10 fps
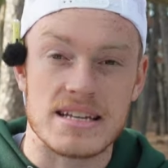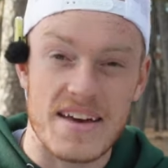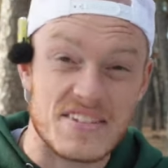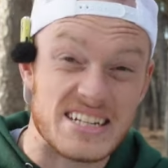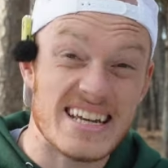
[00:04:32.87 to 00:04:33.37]
I
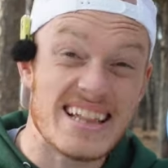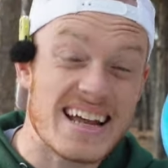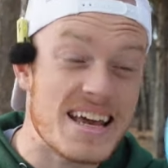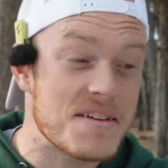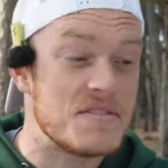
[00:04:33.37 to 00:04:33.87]
have a
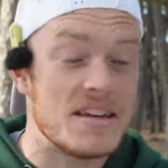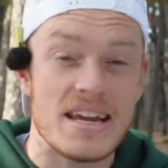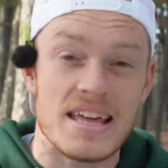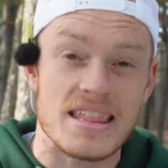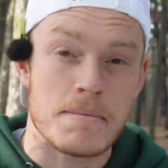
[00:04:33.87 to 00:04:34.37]
D-Line
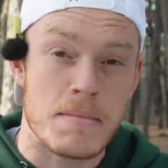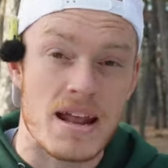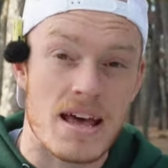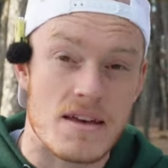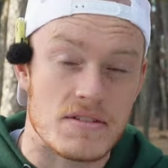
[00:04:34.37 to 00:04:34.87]
FD and then a
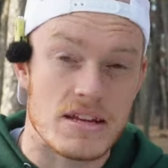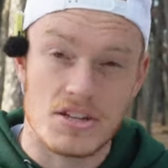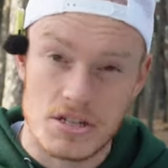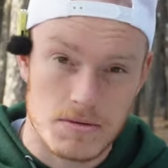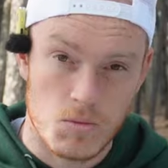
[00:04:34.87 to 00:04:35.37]
Meta FD,
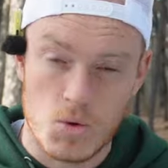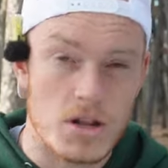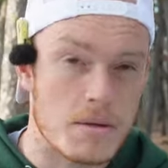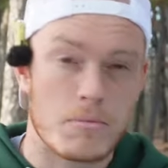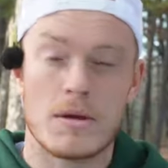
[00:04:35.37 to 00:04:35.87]
just one
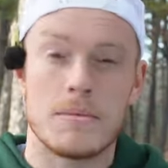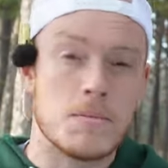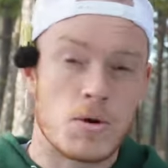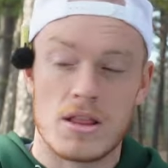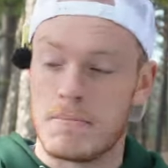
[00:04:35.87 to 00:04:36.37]
in the
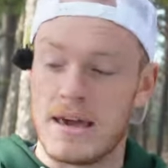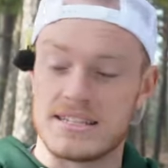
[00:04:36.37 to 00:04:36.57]
premium, one in the